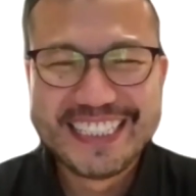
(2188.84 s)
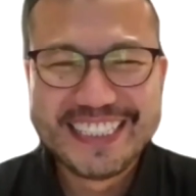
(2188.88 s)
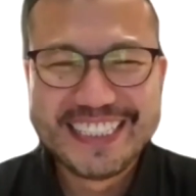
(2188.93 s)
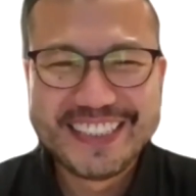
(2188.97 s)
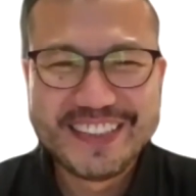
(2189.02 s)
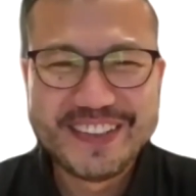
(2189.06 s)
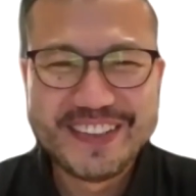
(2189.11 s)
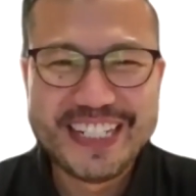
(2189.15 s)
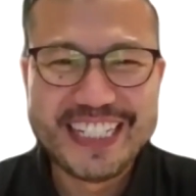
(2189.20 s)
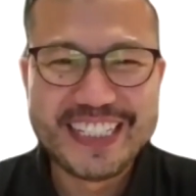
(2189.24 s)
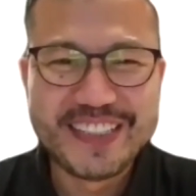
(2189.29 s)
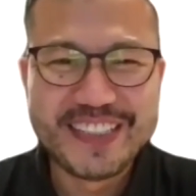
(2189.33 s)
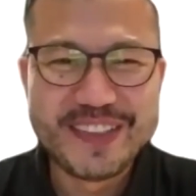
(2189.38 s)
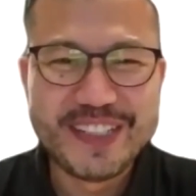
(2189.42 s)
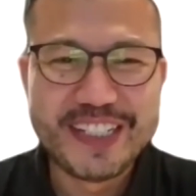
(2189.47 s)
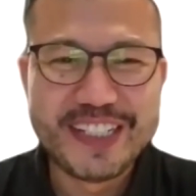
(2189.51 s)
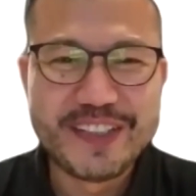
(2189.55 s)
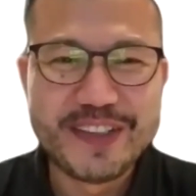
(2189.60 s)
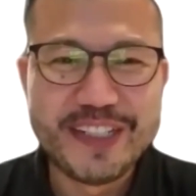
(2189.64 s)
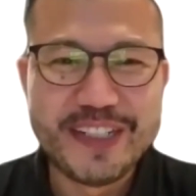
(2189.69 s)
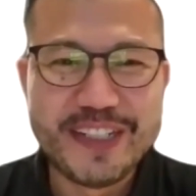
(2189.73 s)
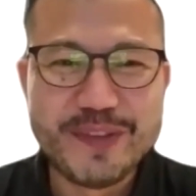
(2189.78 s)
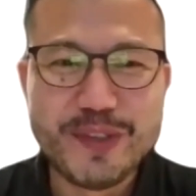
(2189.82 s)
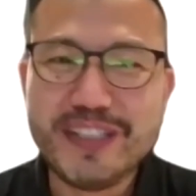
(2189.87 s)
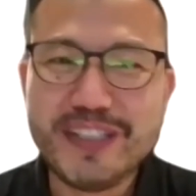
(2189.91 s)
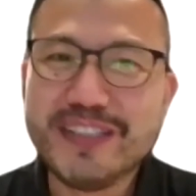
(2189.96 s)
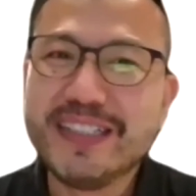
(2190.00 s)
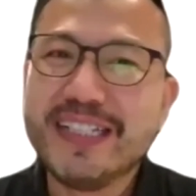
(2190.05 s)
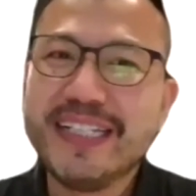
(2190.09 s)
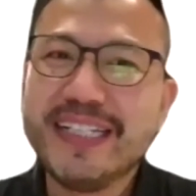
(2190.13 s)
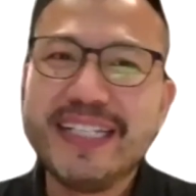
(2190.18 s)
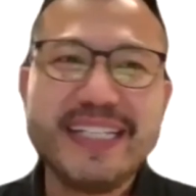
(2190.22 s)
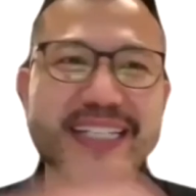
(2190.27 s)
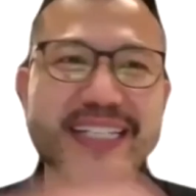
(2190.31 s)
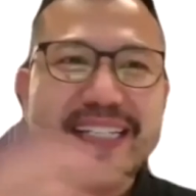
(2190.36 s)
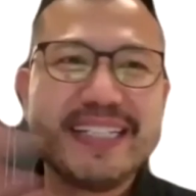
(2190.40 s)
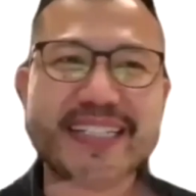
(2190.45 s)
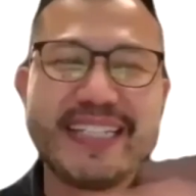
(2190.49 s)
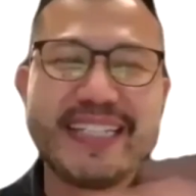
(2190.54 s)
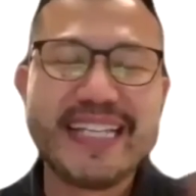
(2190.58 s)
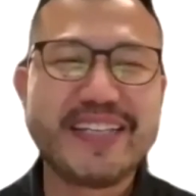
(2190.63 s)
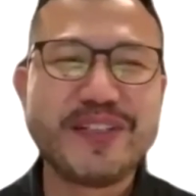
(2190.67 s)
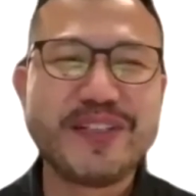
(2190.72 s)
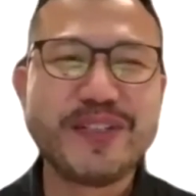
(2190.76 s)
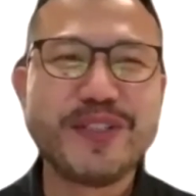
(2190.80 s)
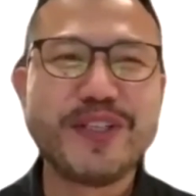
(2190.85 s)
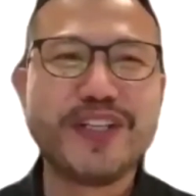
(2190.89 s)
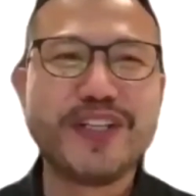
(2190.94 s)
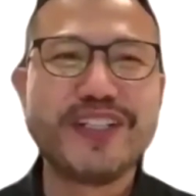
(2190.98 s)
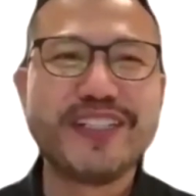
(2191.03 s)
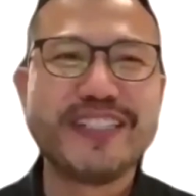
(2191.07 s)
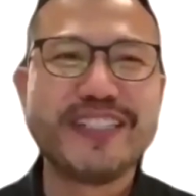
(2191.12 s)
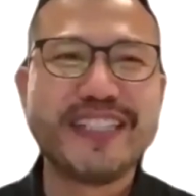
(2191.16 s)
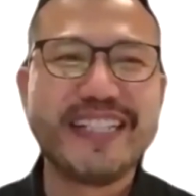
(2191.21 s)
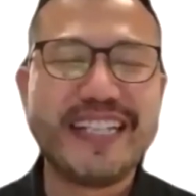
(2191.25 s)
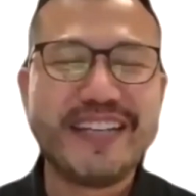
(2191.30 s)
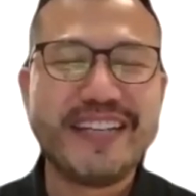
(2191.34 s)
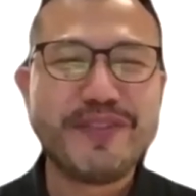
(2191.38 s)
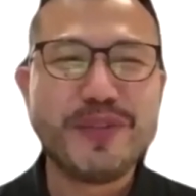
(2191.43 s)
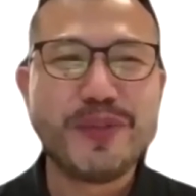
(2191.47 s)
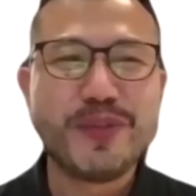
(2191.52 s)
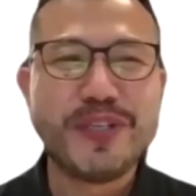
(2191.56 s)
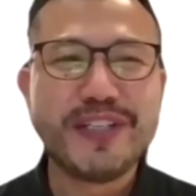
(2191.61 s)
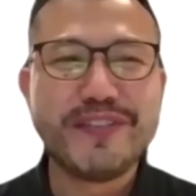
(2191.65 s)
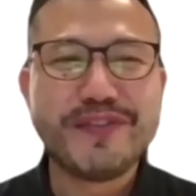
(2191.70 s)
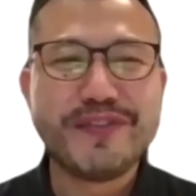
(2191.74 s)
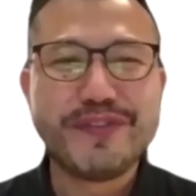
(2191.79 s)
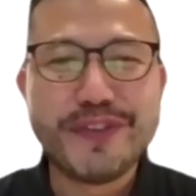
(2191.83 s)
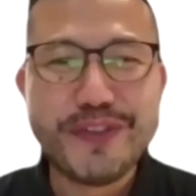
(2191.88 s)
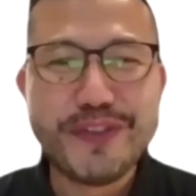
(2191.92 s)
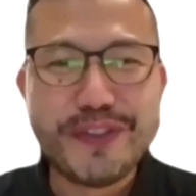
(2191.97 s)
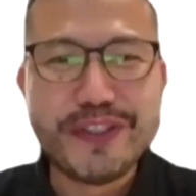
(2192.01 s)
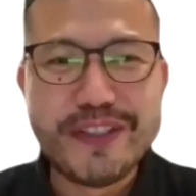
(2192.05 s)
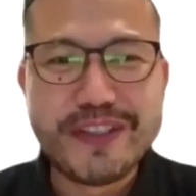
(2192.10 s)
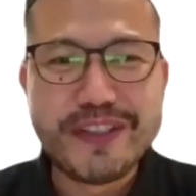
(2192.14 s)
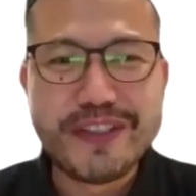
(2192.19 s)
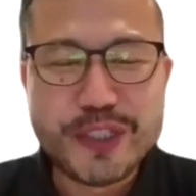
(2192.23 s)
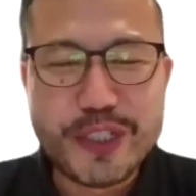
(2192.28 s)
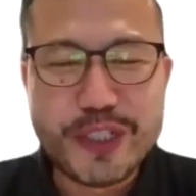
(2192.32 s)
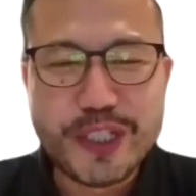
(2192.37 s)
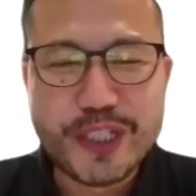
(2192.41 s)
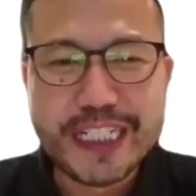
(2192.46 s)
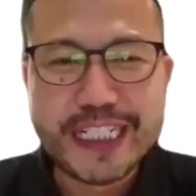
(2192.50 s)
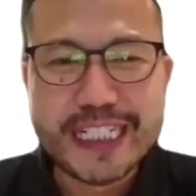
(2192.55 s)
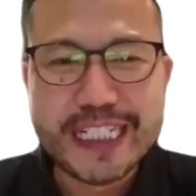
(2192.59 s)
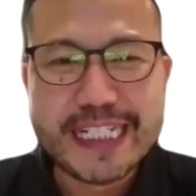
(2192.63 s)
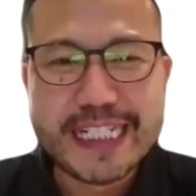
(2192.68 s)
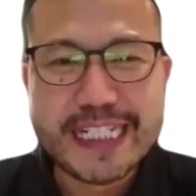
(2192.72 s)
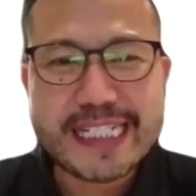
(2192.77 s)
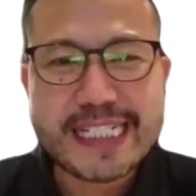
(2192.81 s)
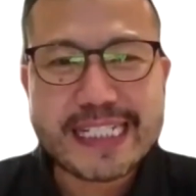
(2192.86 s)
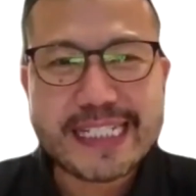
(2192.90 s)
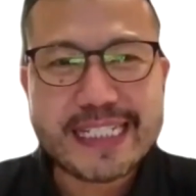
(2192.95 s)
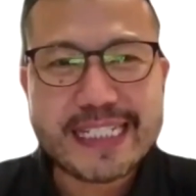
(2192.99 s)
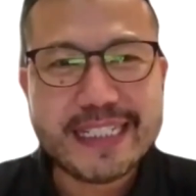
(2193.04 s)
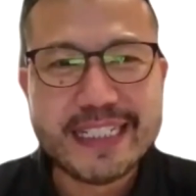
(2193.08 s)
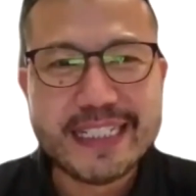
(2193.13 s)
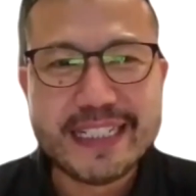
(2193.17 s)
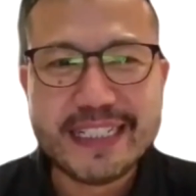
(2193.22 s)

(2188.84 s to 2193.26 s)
Great. Well, thank you all, everyone, for joining us.